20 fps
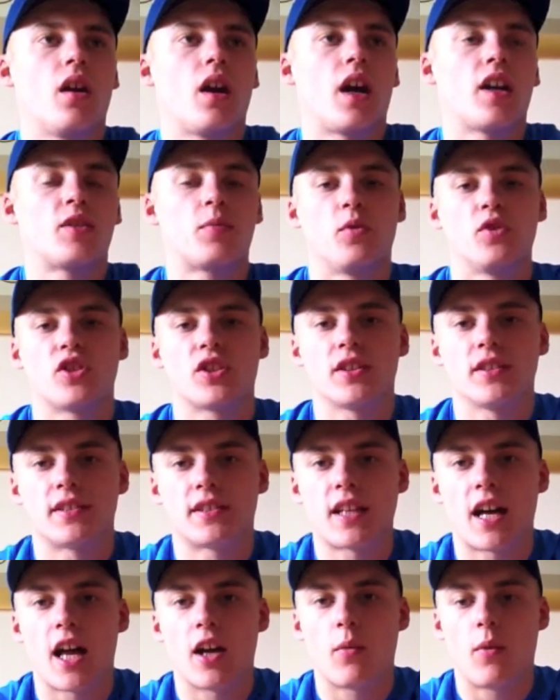I suppose you can
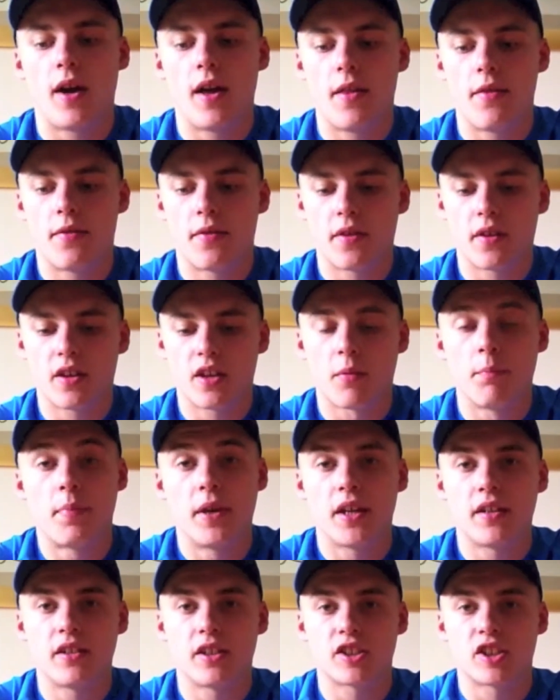start with
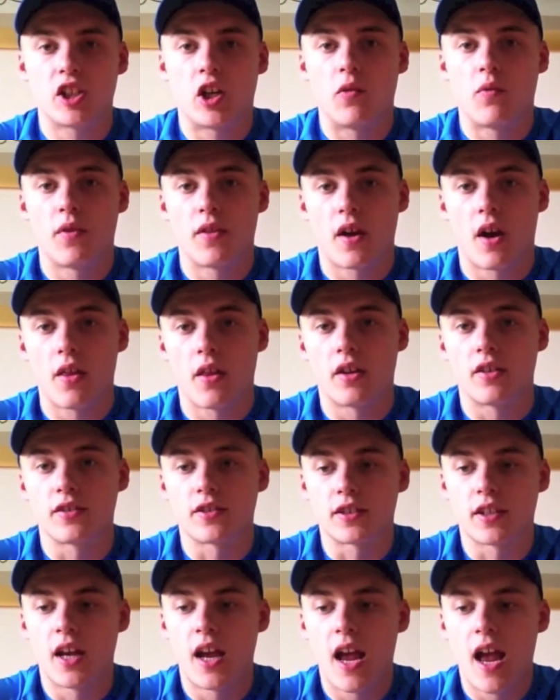comparing yourself with
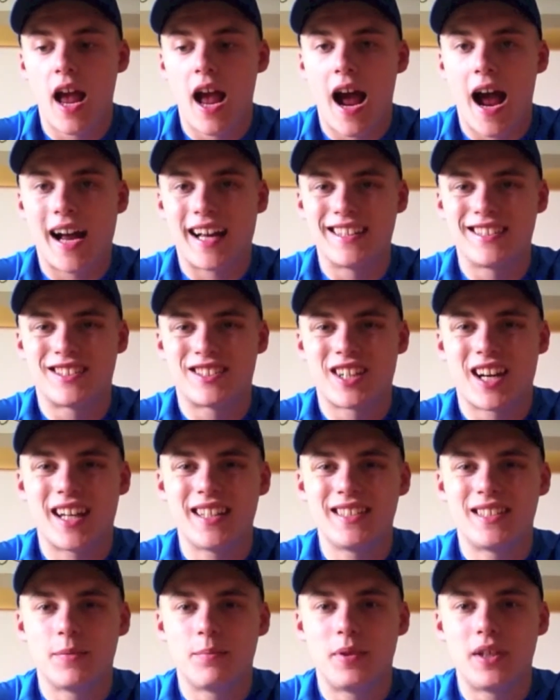others and
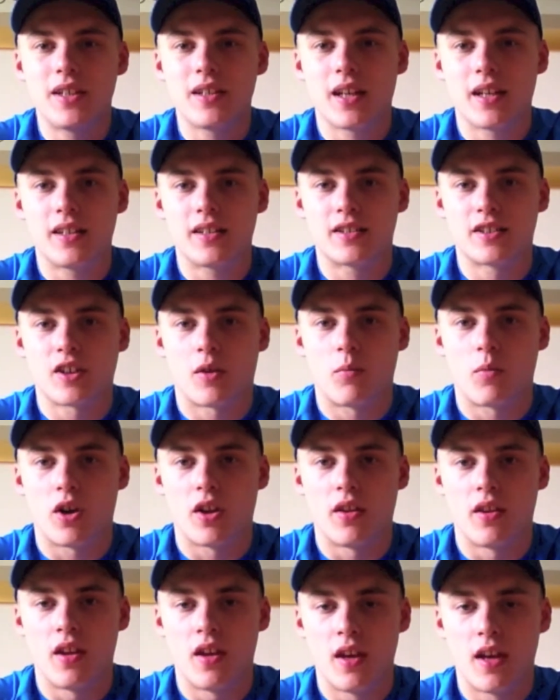trying to be like
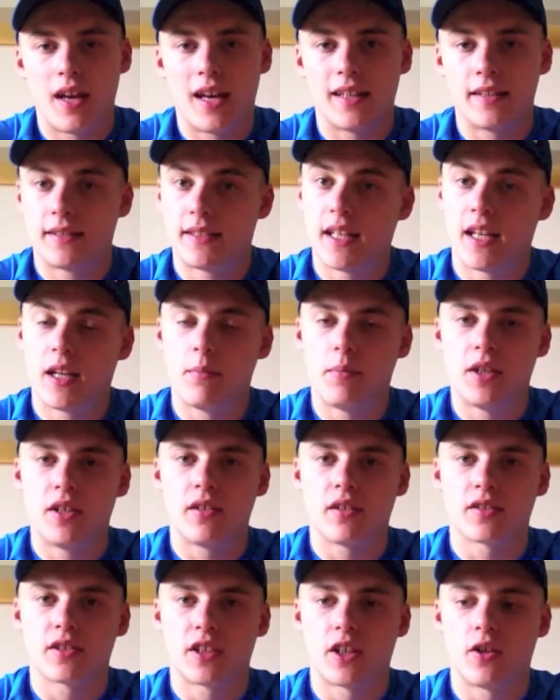someone instead of being
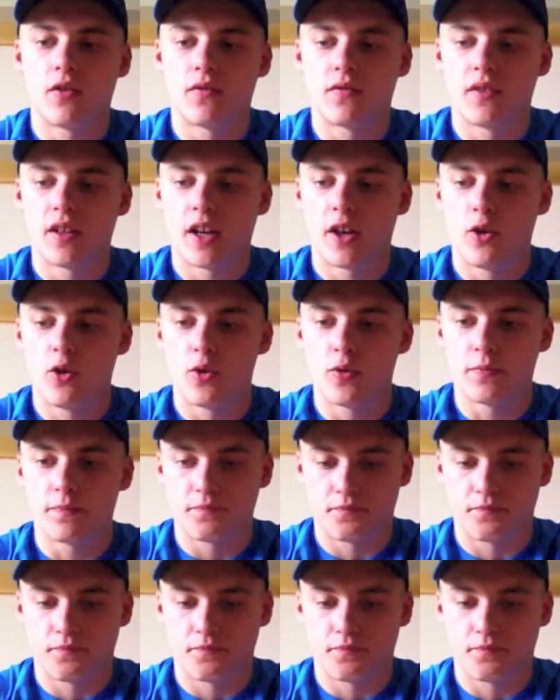yourself. Now,